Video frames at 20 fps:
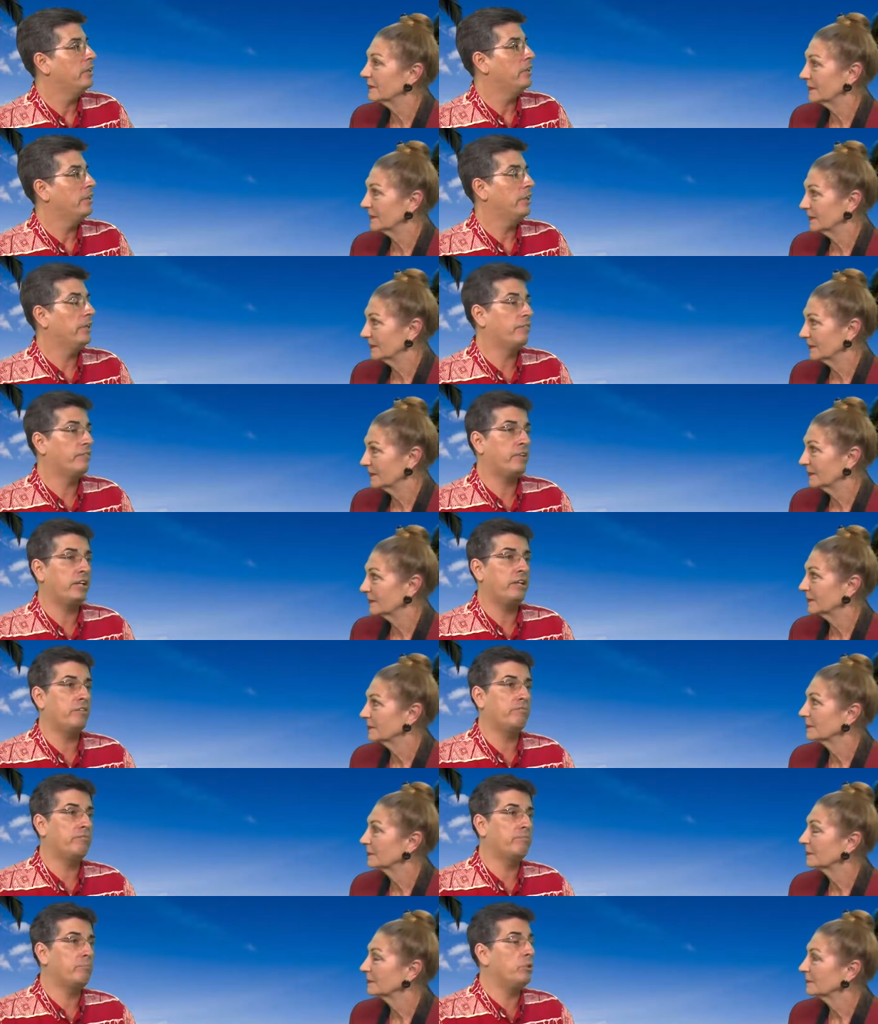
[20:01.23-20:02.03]
Speaker 1: If
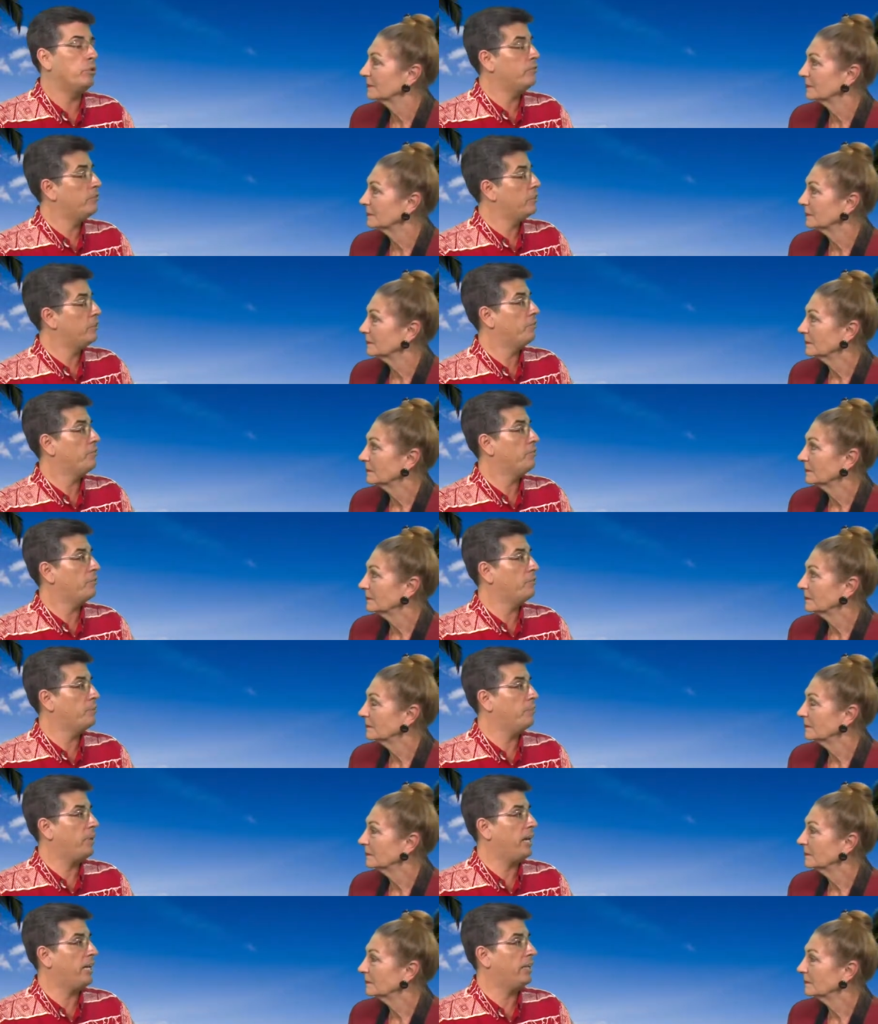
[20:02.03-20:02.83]
they've moved here from the
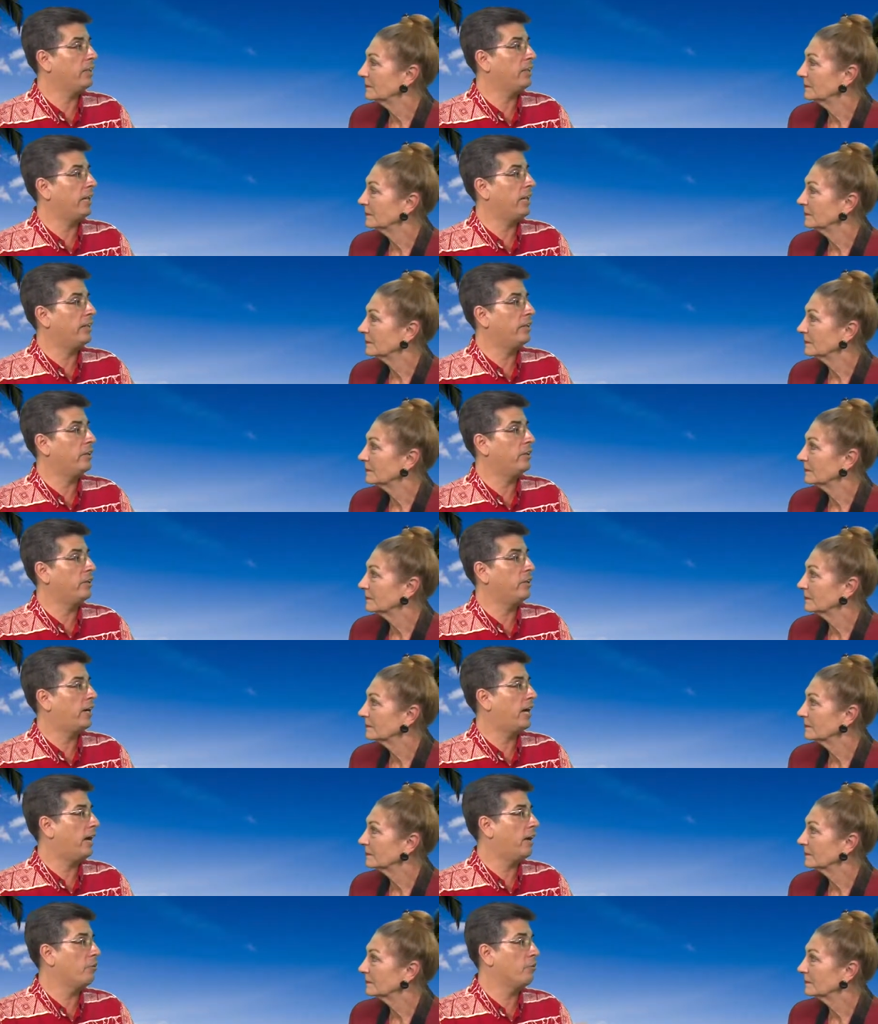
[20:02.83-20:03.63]
mainland and their
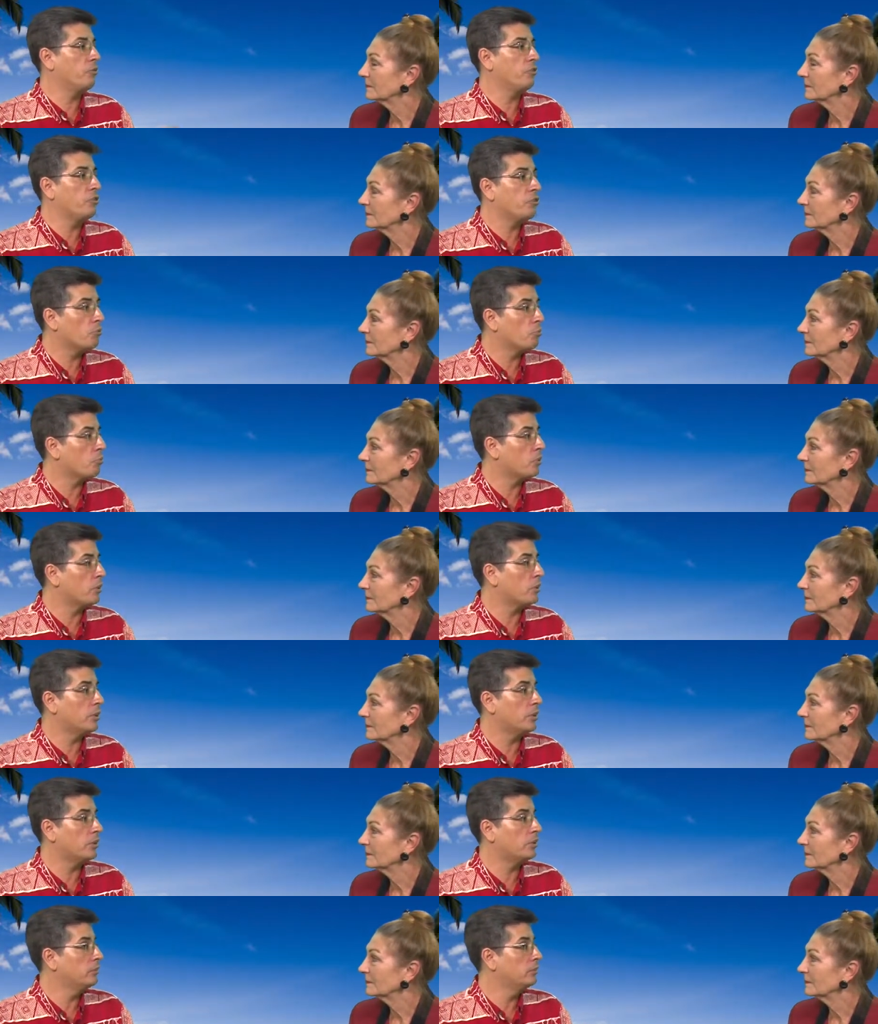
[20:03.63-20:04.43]
houses
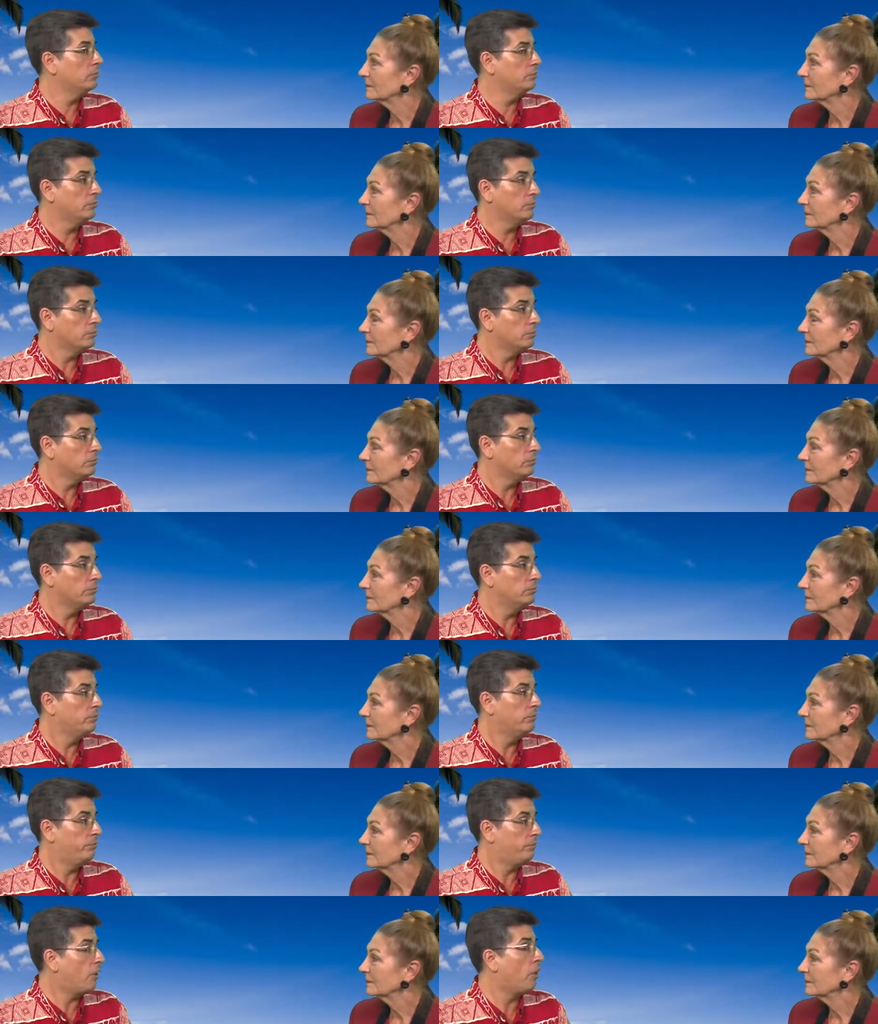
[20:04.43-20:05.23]
were
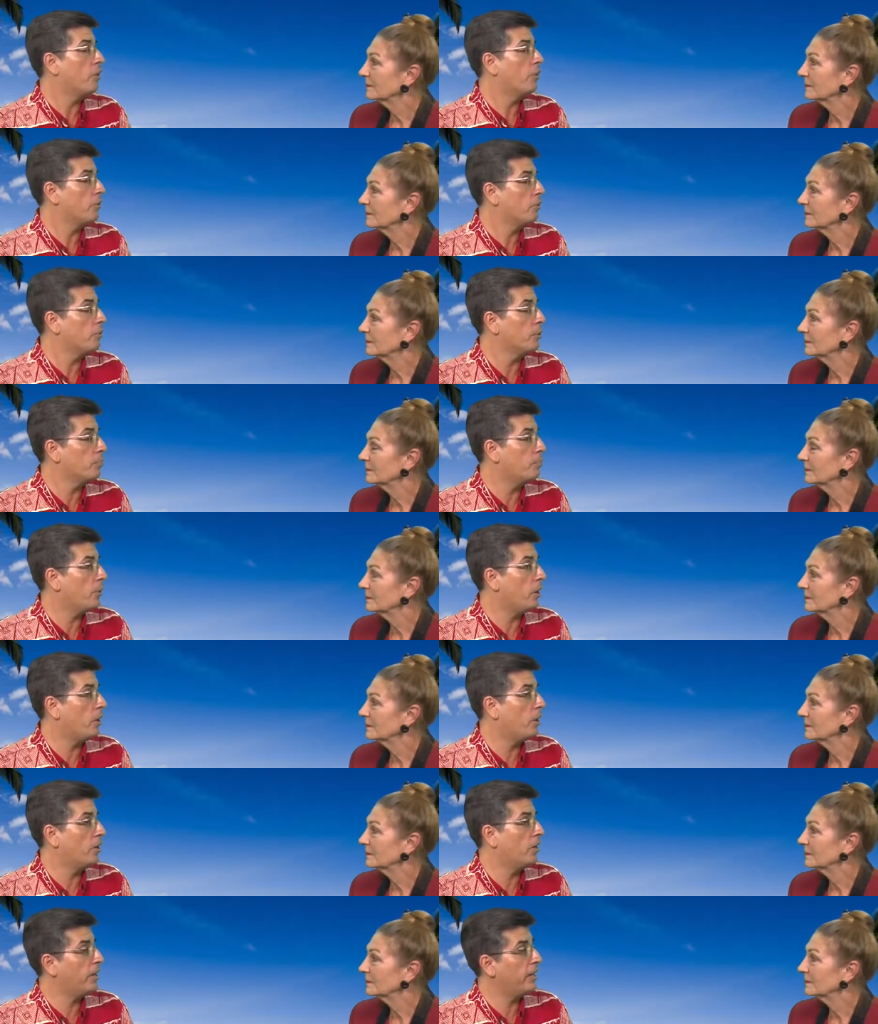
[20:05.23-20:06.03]
farther
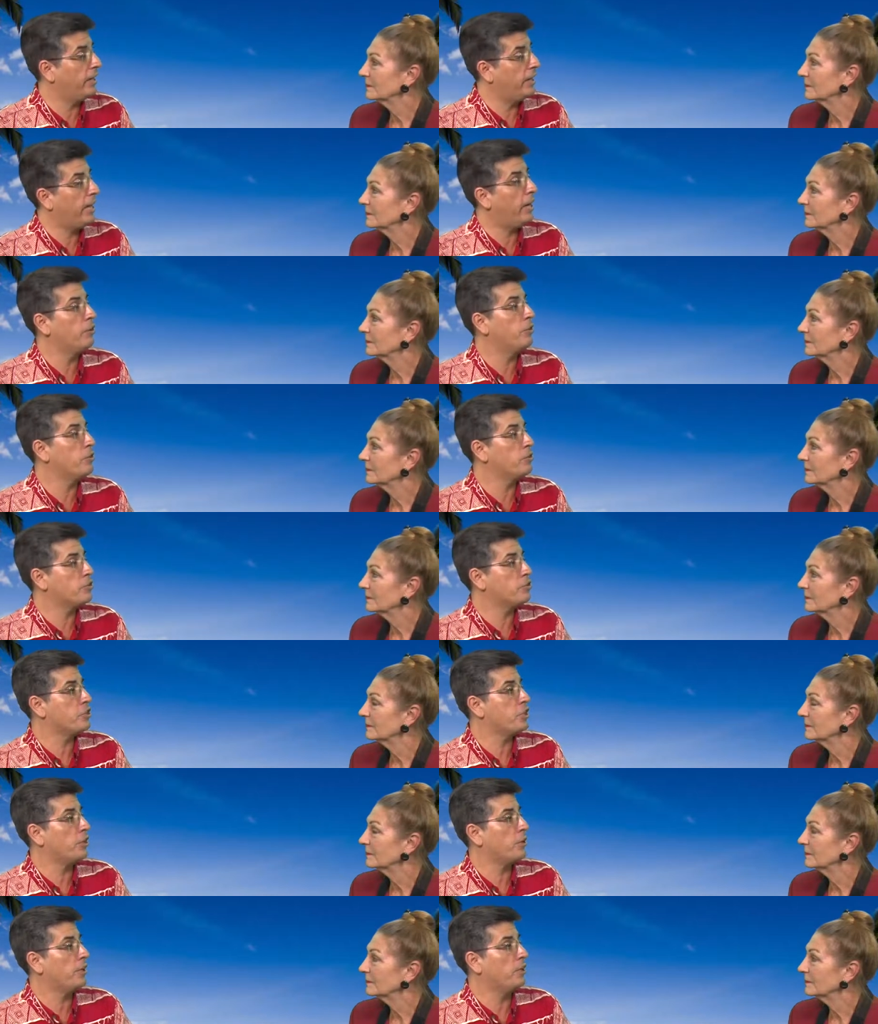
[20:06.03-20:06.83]
apart, and now you're
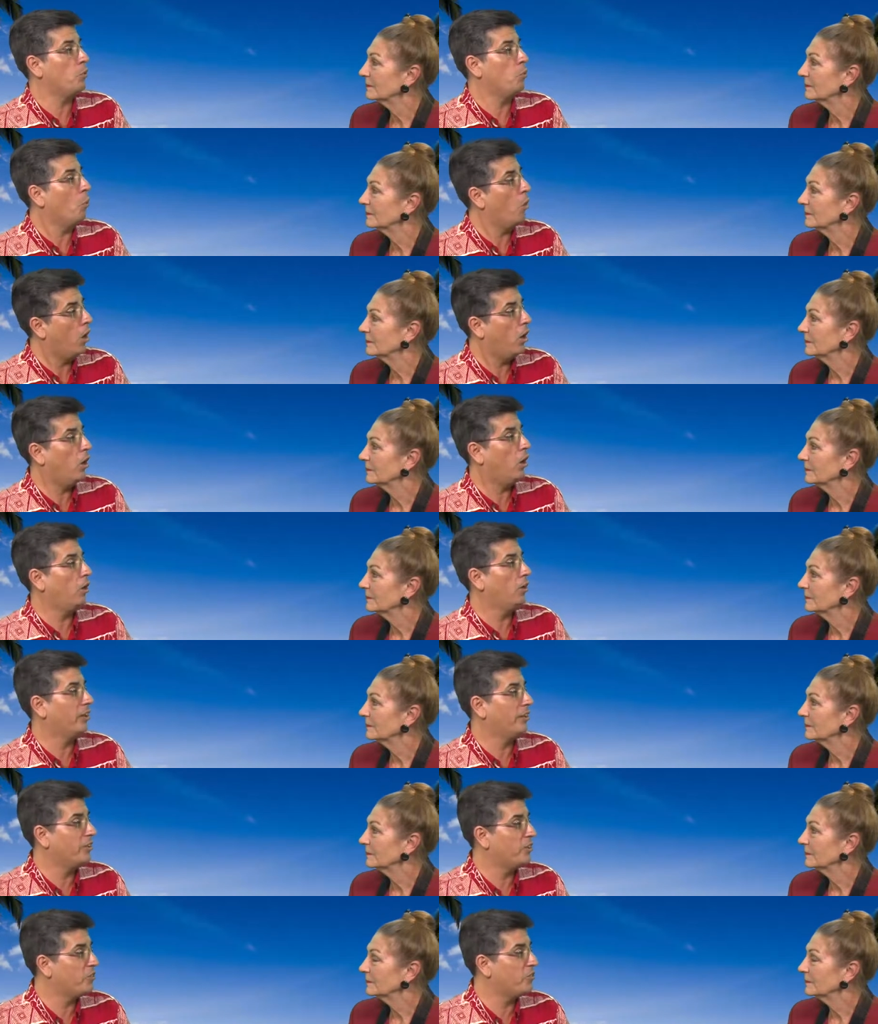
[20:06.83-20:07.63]
sharing a wall
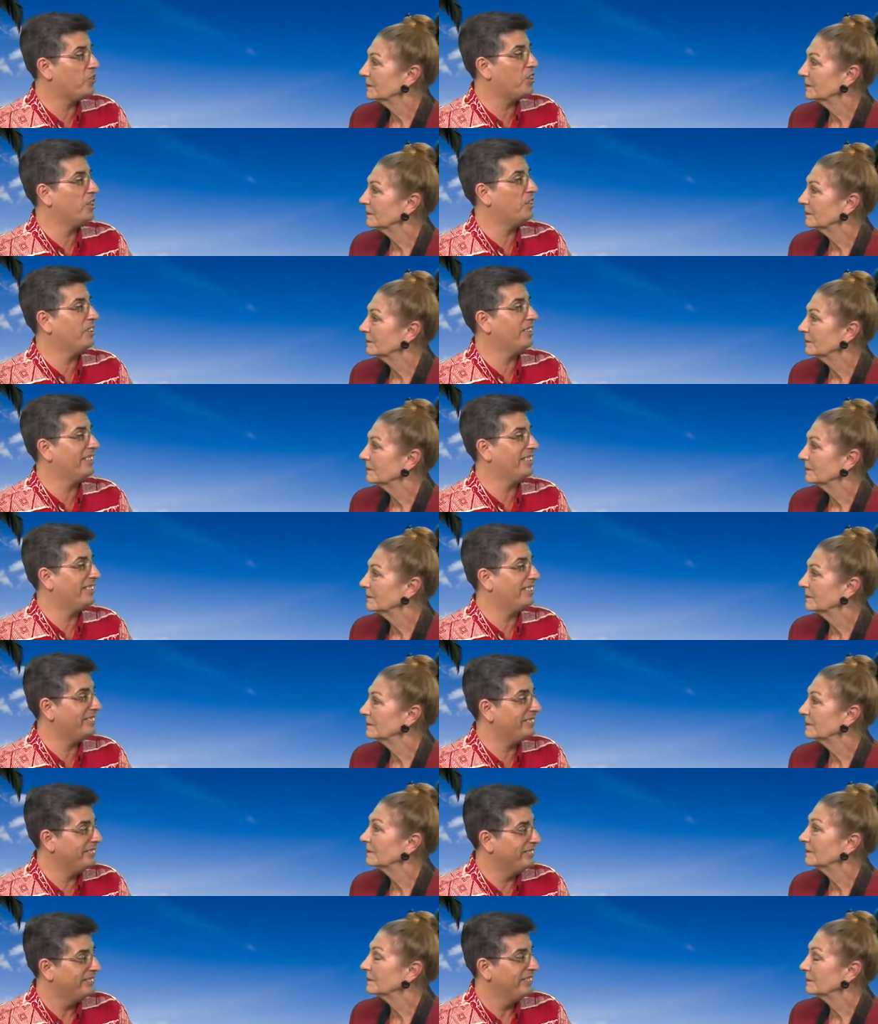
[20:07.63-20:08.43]
and a ceiling,
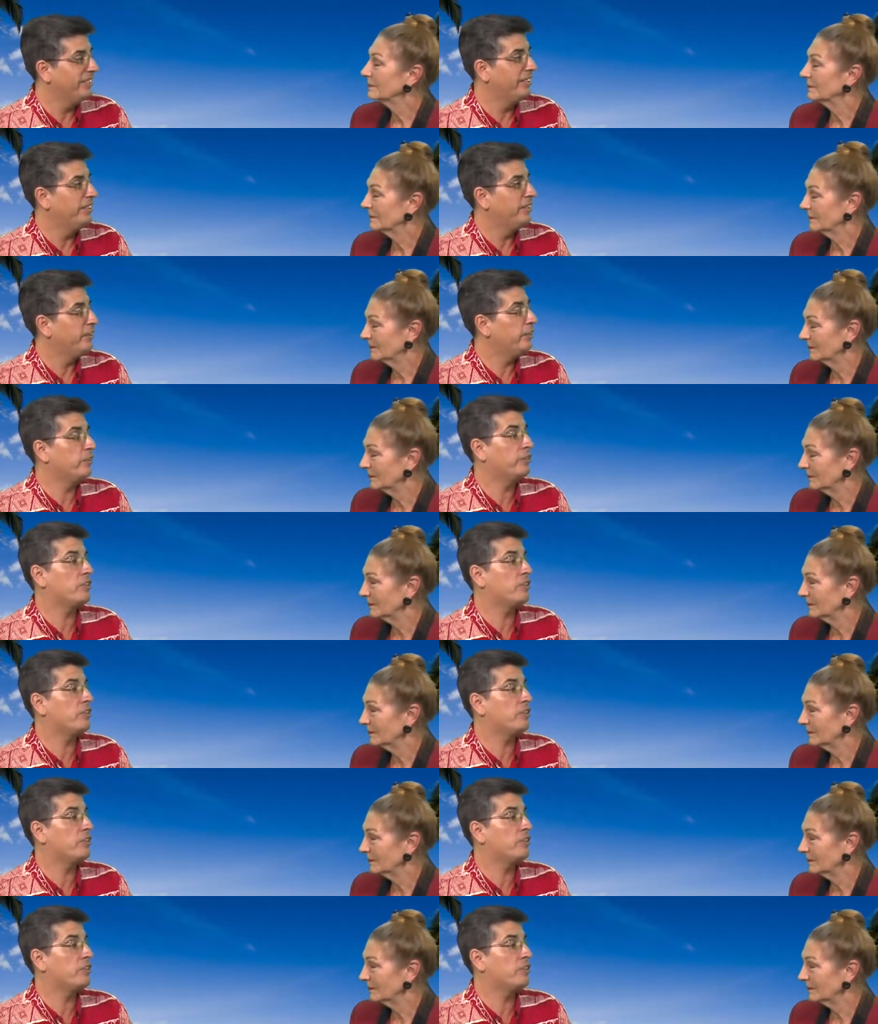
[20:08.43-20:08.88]
and mm-hmm.